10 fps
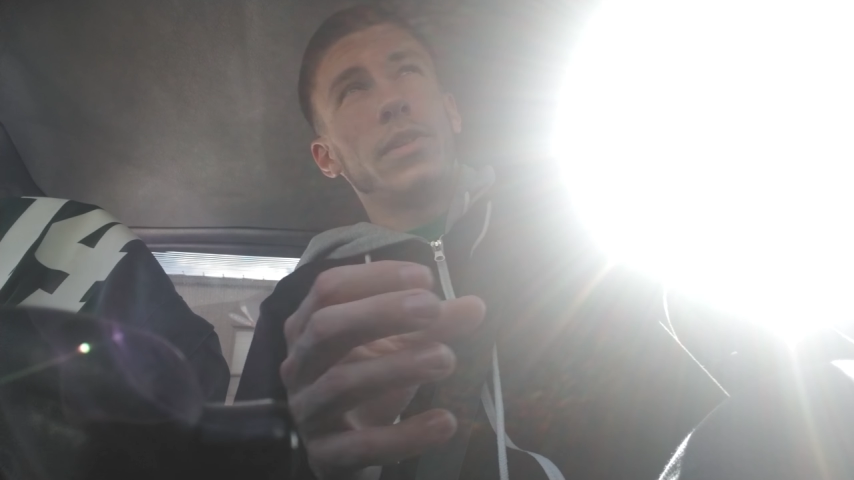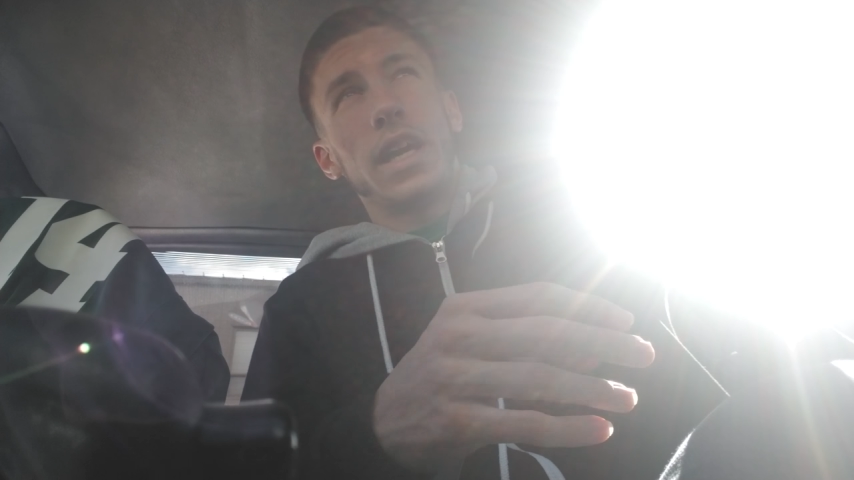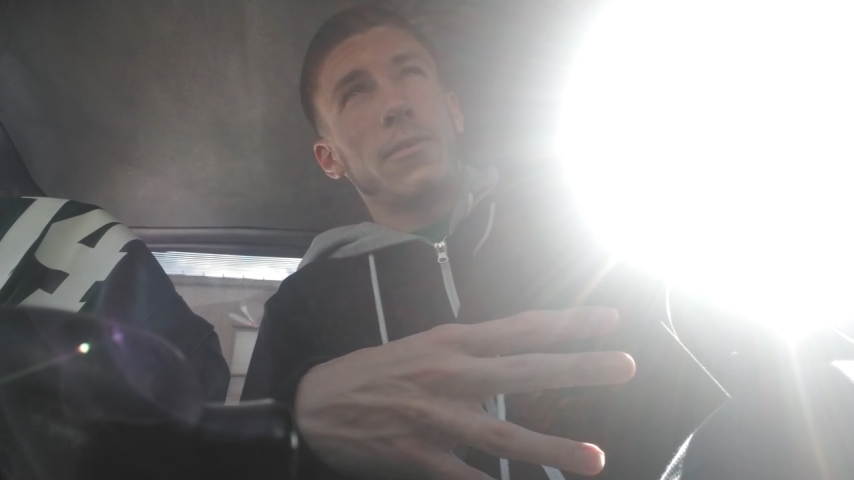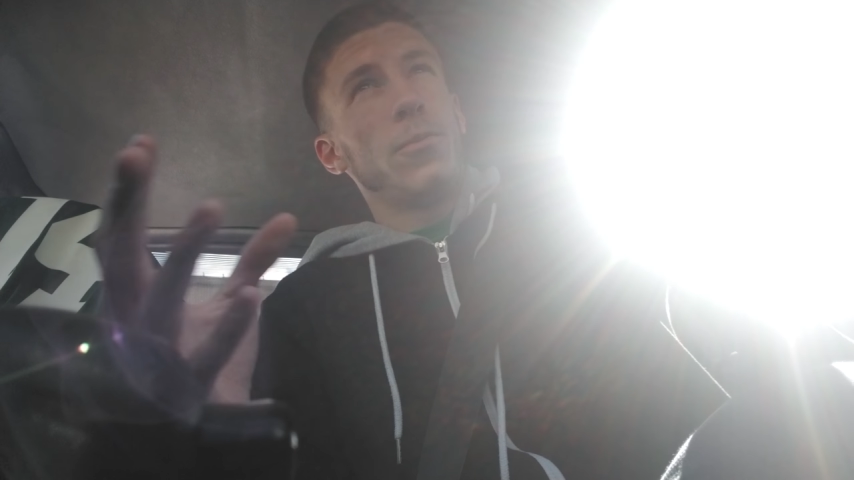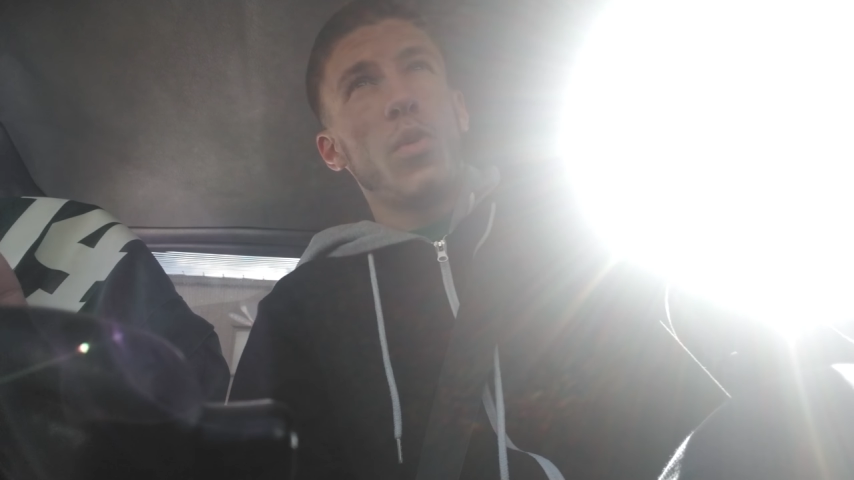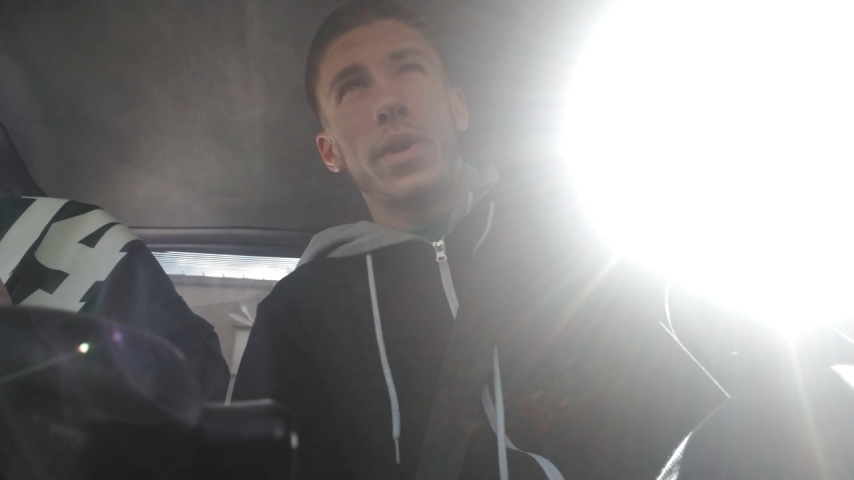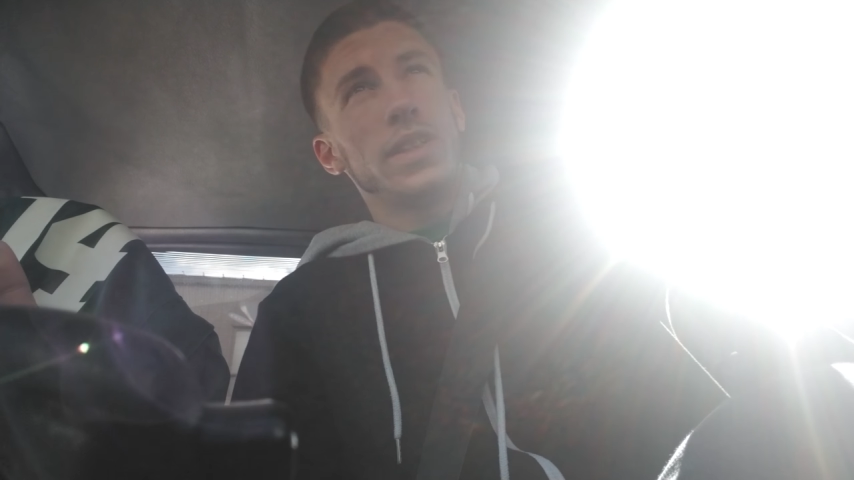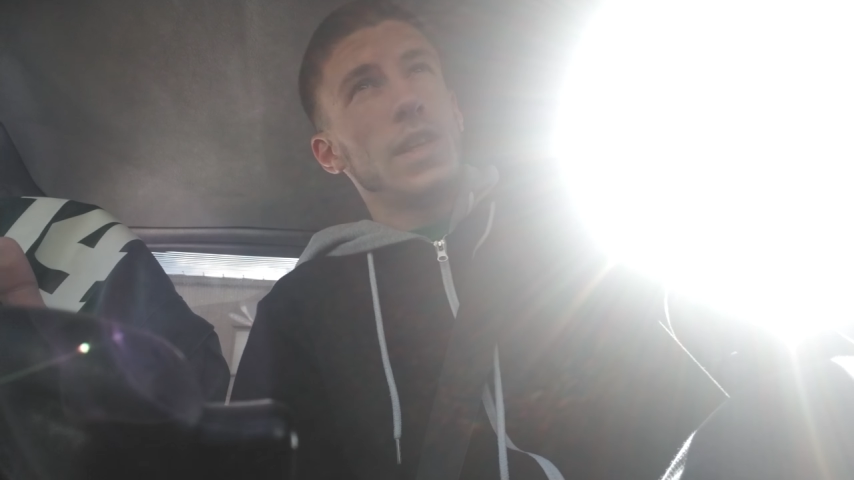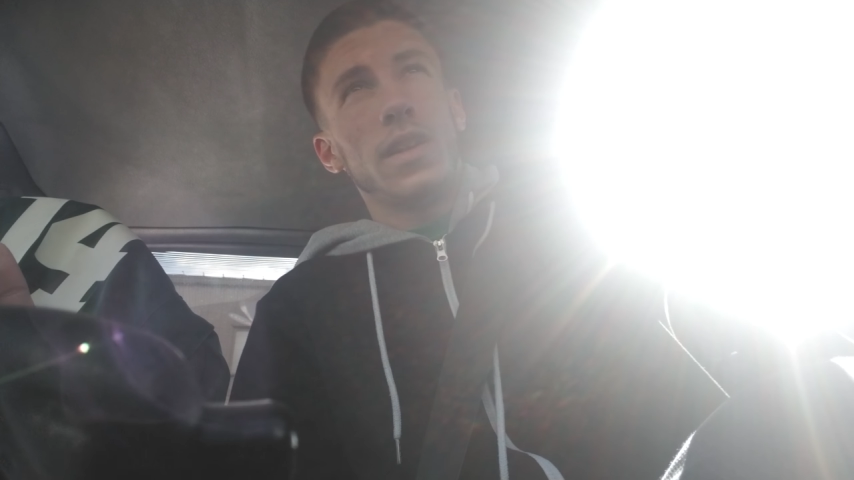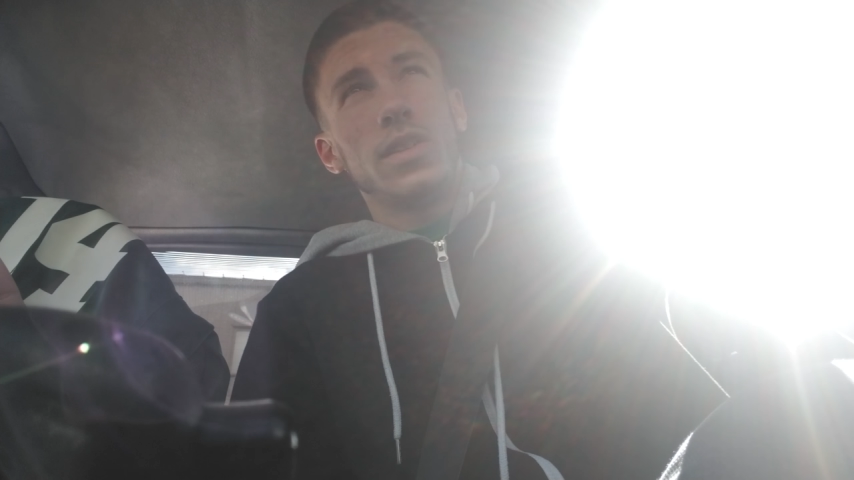like four
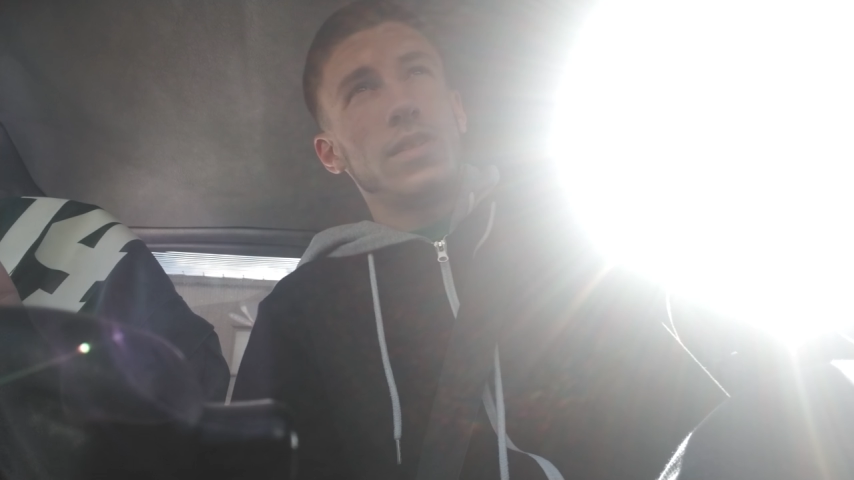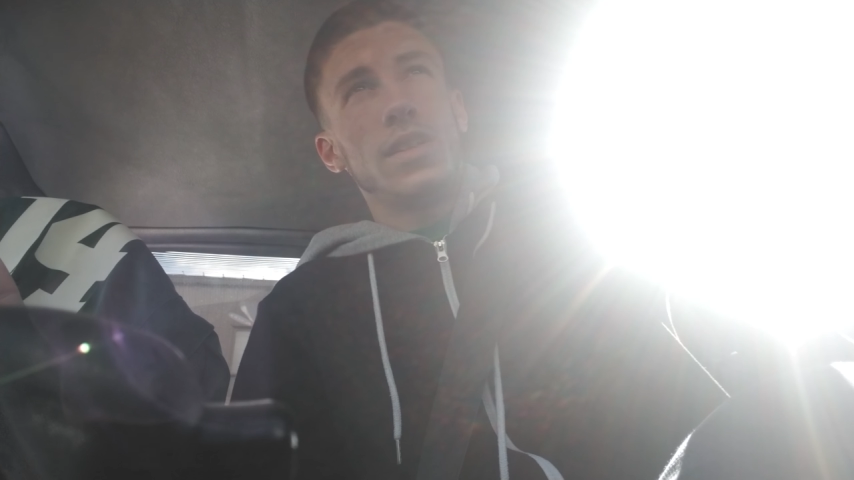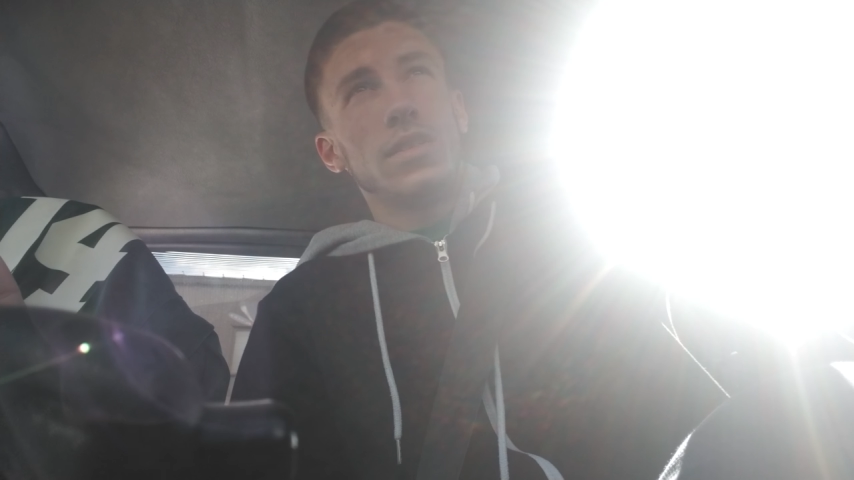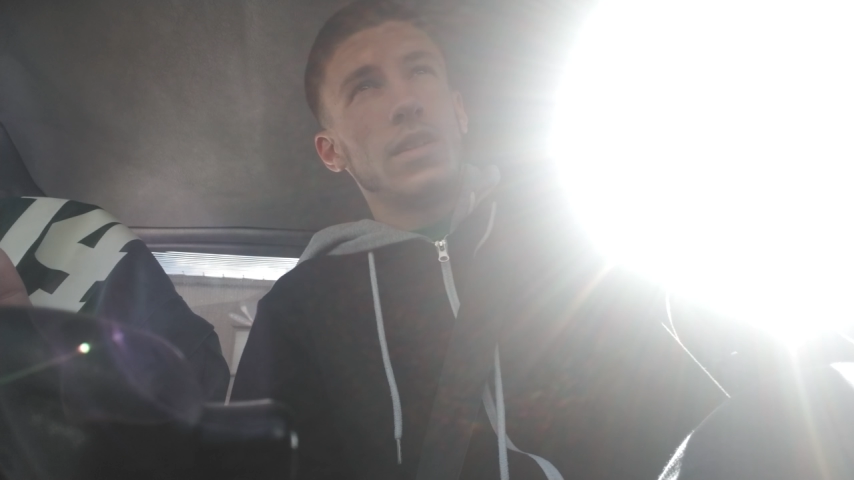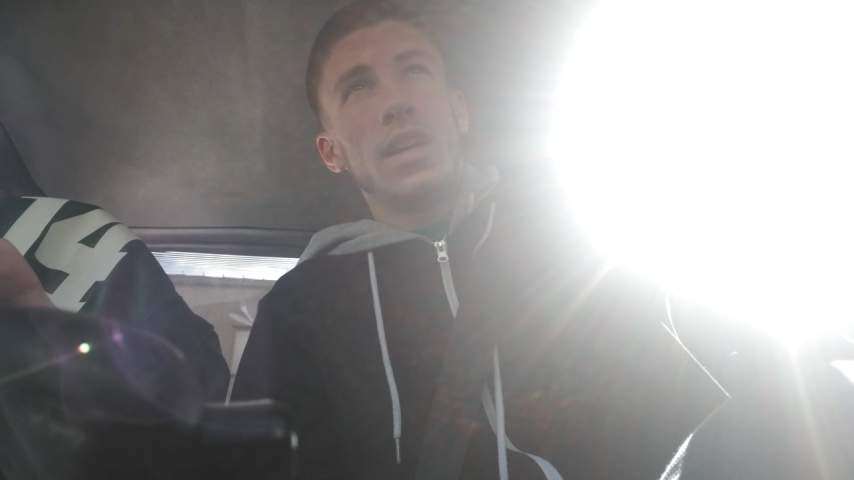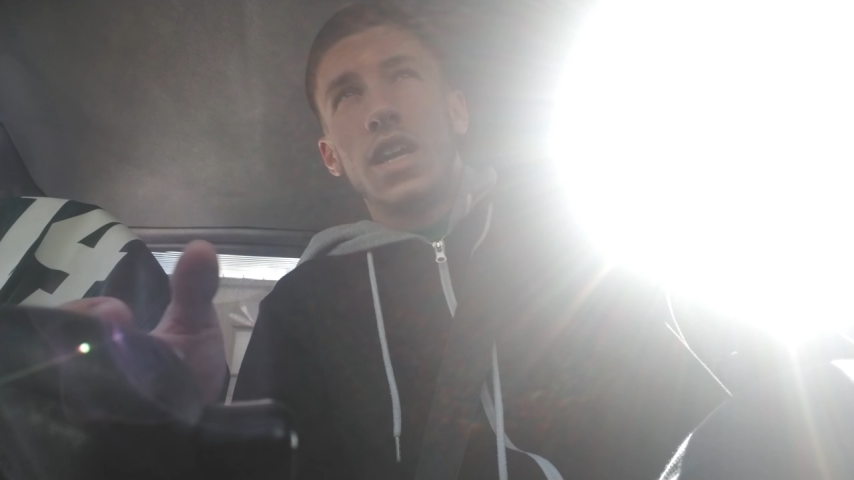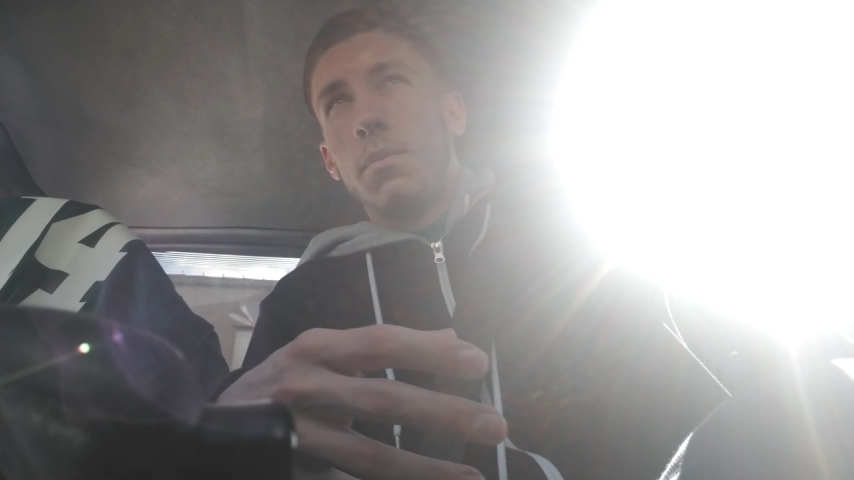weeks into the season,